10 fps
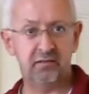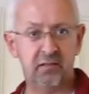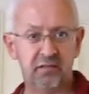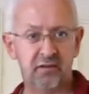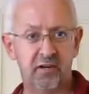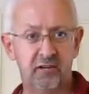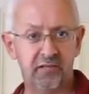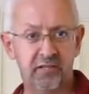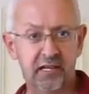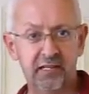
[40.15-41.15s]
as far as
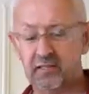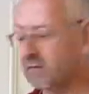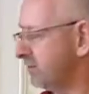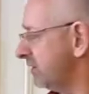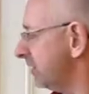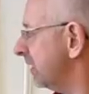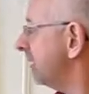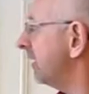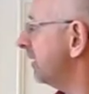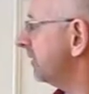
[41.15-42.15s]
the date of the
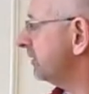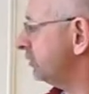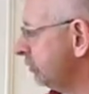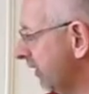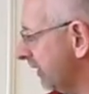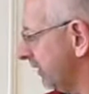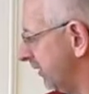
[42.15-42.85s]
tunic.